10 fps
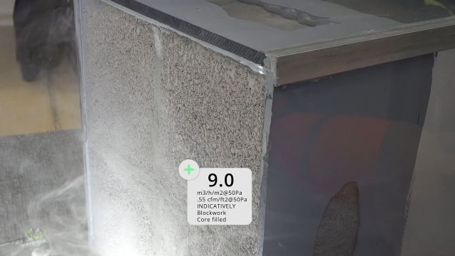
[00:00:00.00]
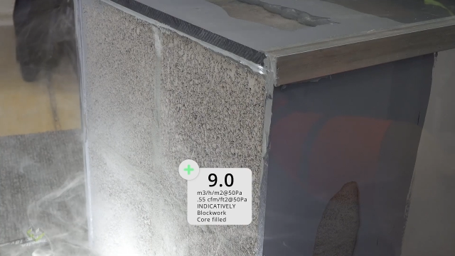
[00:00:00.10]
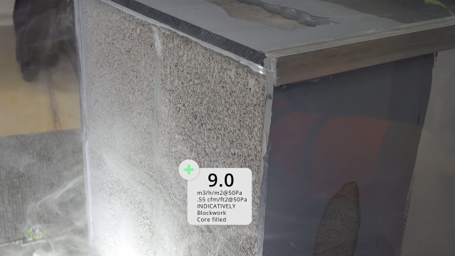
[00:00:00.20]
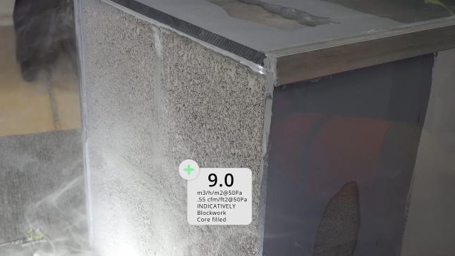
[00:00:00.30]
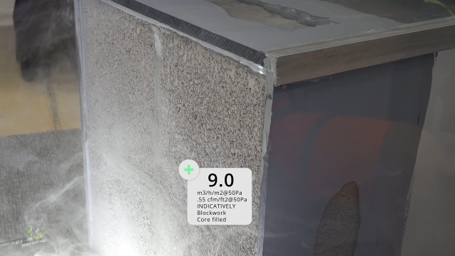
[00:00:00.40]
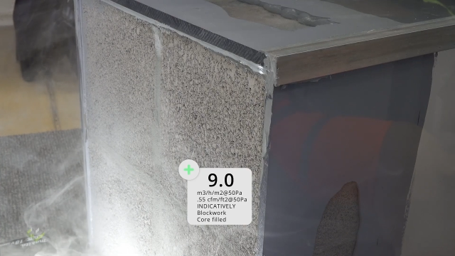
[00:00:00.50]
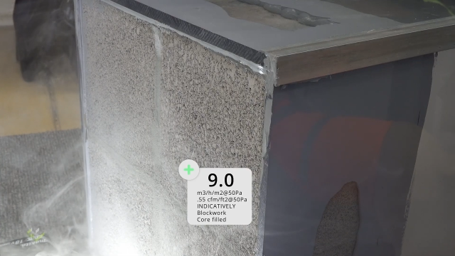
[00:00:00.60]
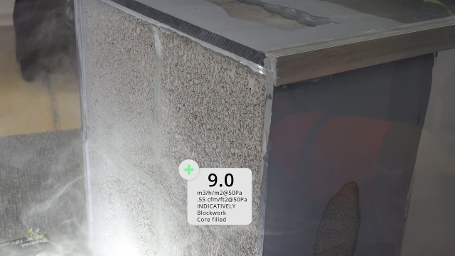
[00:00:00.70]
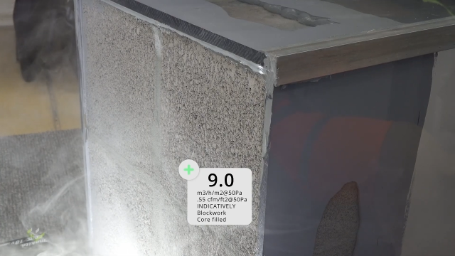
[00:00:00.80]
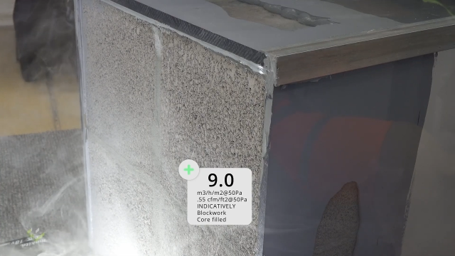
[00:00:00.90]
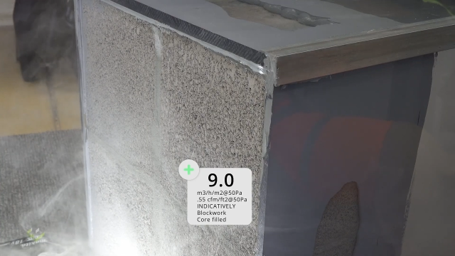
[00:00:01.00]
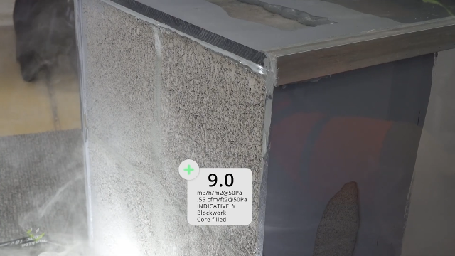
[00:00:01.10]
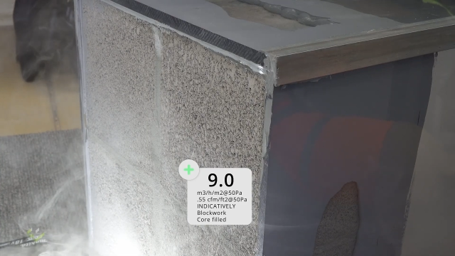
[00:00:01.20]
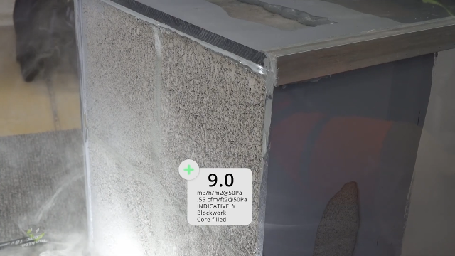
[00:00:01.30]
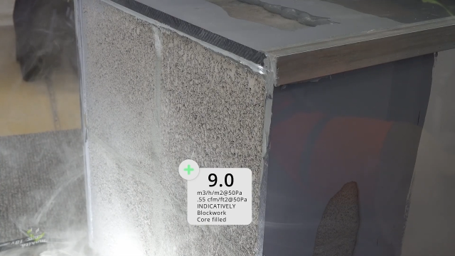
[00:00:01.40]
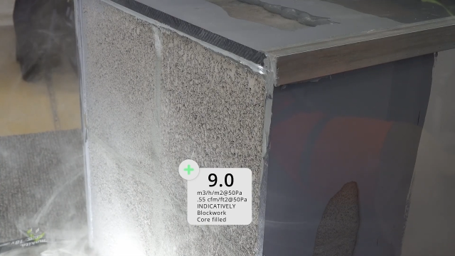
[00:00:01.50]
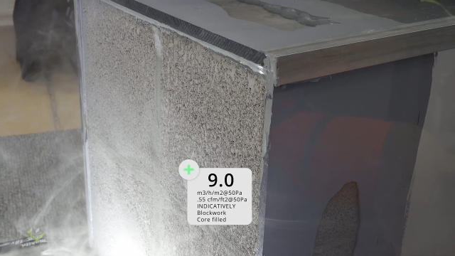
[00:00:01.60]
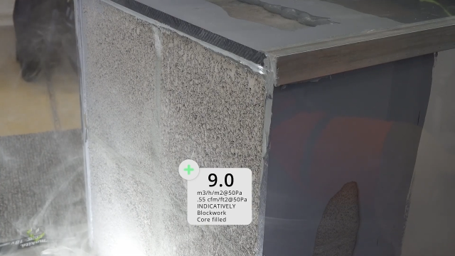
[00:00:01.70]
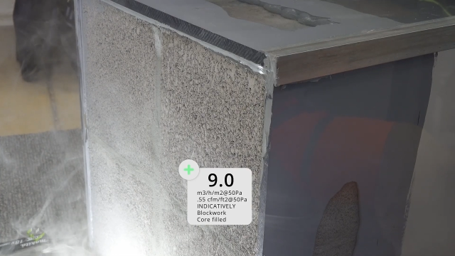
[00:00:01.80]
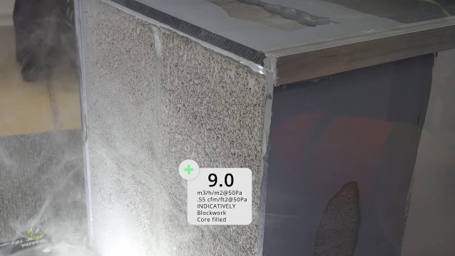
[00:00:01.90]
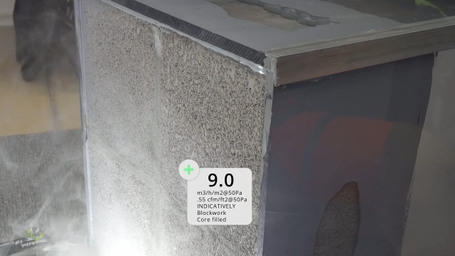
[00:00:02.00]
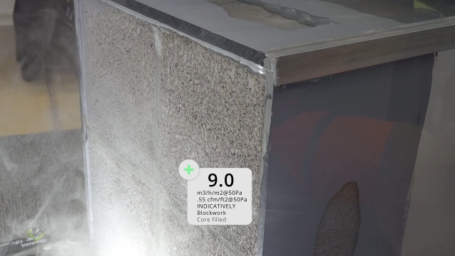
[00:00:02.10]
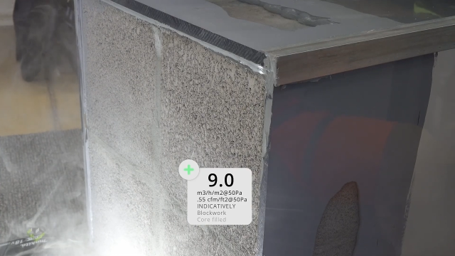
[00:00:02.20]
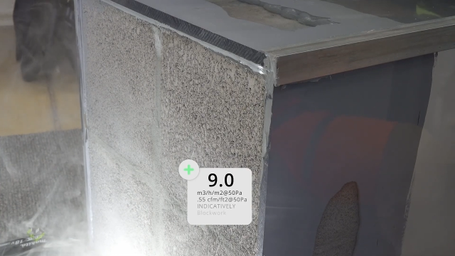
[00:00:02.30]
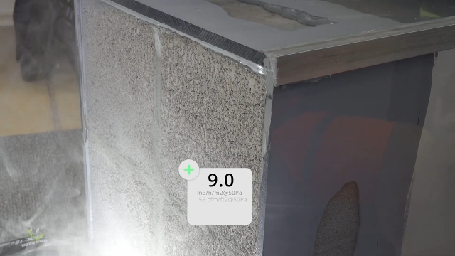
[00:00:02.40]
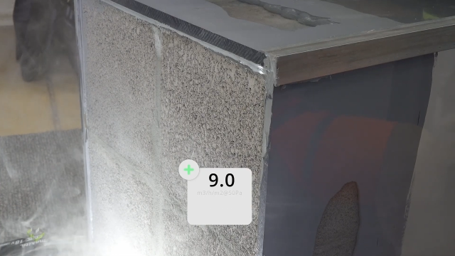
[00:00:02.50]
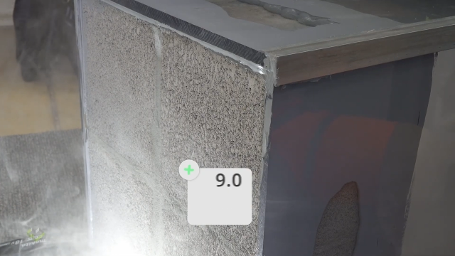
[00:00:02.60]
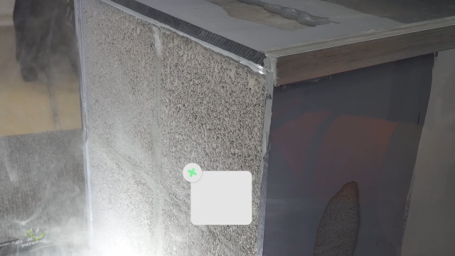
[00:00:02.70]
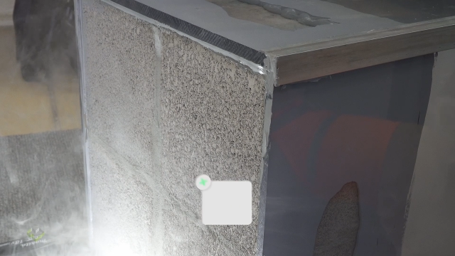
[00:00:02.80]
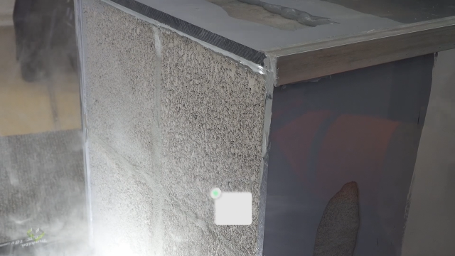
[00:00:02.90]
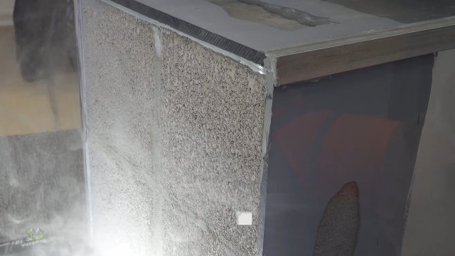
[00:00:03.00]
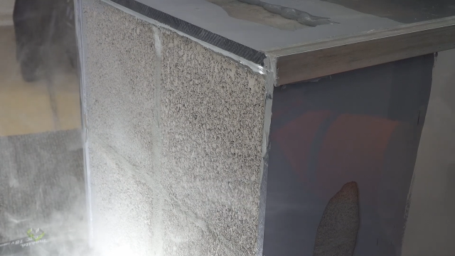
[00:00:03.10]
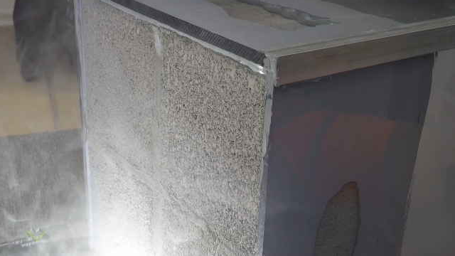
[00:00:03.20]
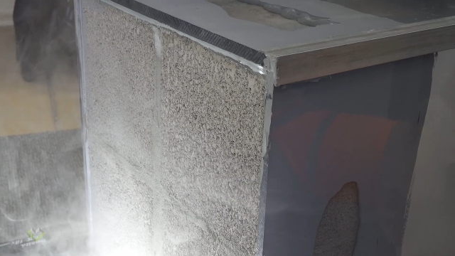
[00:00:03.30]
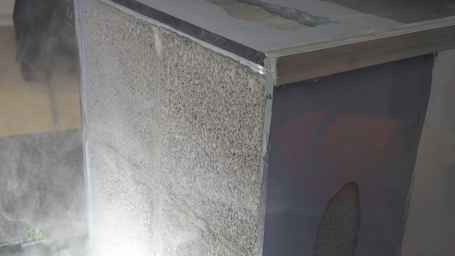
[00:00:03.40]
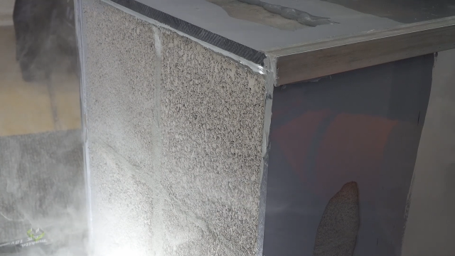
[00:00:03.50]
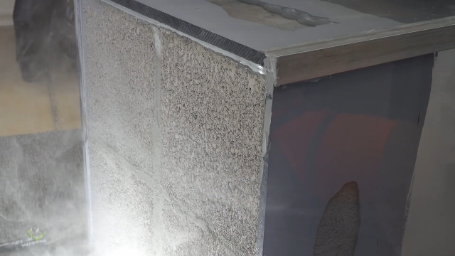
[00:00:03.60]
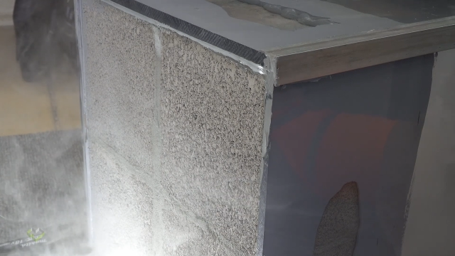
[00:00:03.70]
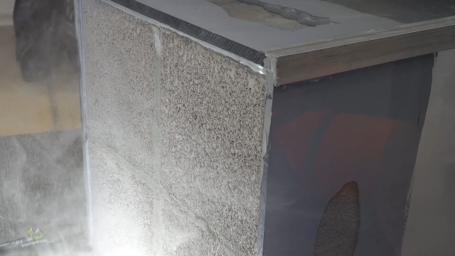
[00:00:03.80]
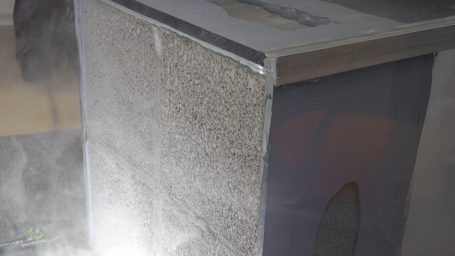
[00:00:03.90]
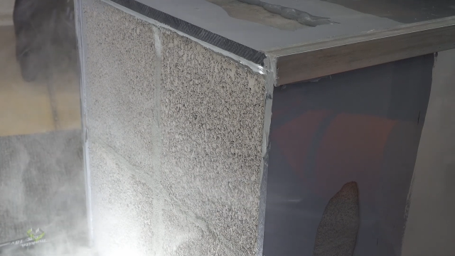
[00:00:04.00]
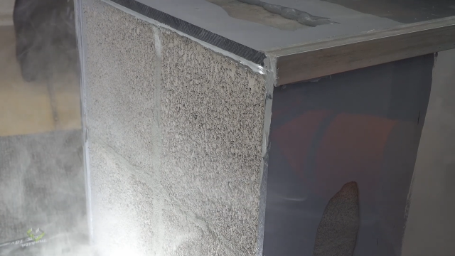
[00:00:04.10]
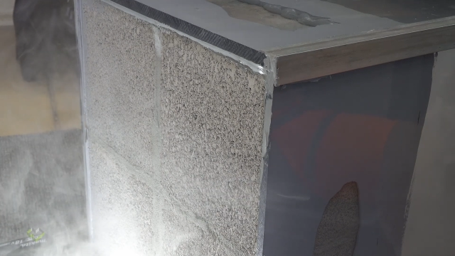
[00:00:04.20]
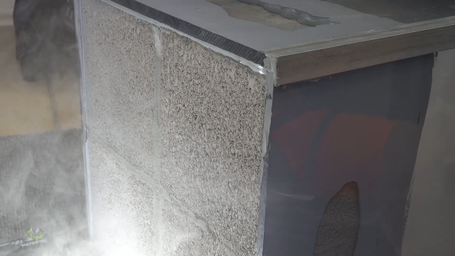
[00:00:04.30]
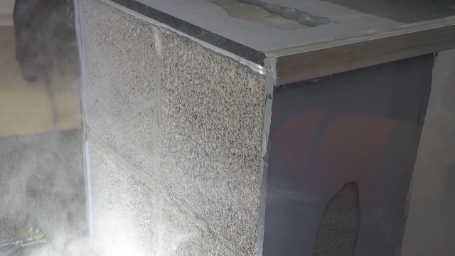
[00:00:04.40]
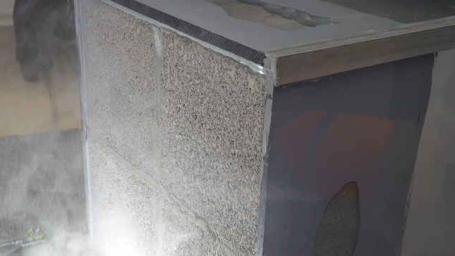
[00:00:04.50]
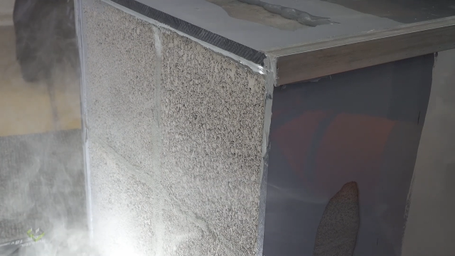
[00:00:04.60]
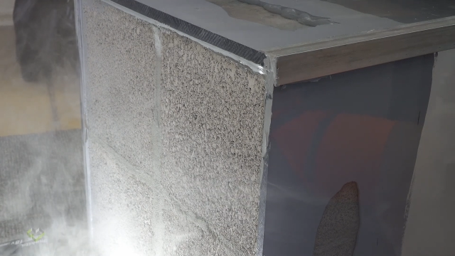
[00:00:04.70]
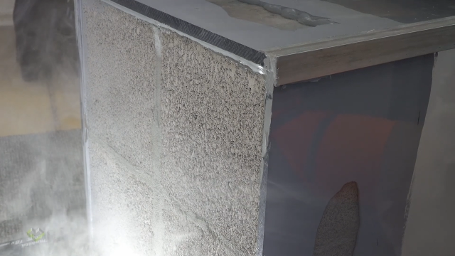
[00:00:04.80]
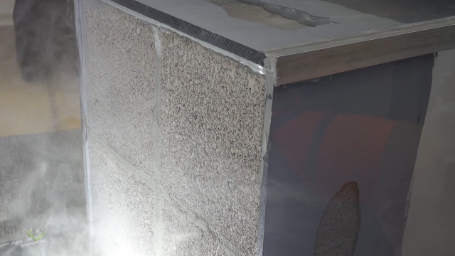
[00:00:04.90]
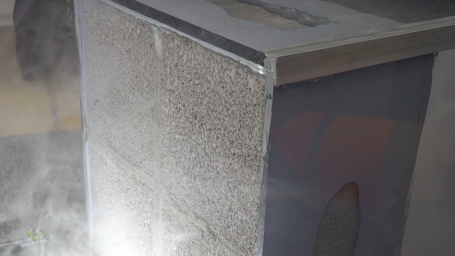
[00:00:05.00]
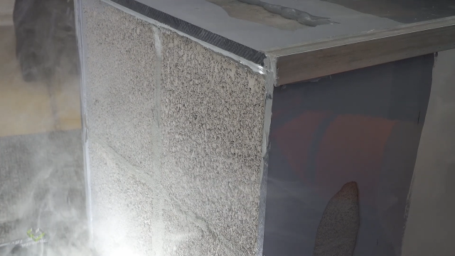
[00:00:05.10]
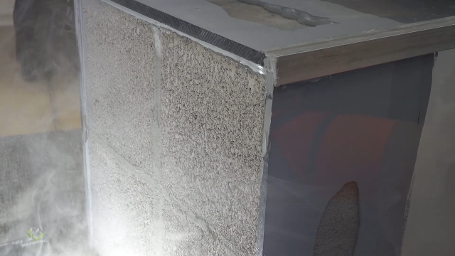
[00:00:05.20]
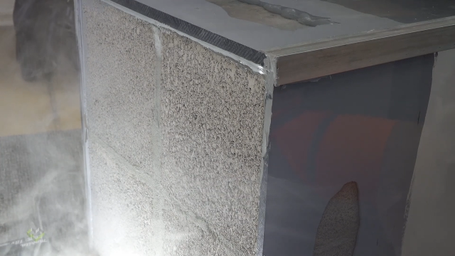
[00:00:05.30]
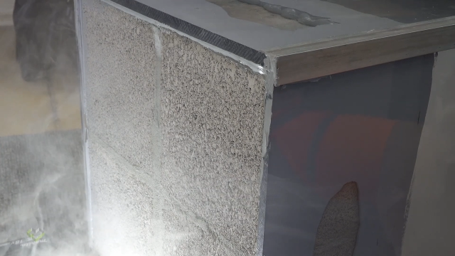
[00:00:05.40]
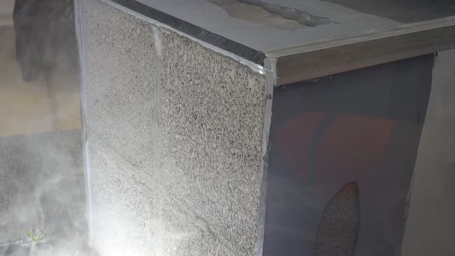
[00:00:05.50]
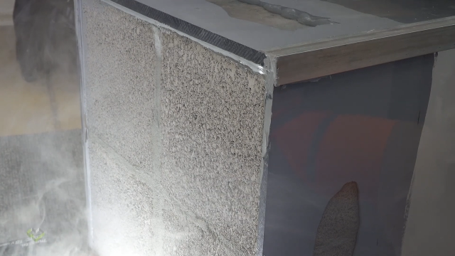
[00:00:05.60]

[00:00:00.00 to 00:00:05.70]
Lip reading: No face is visible, so there are no lips to read.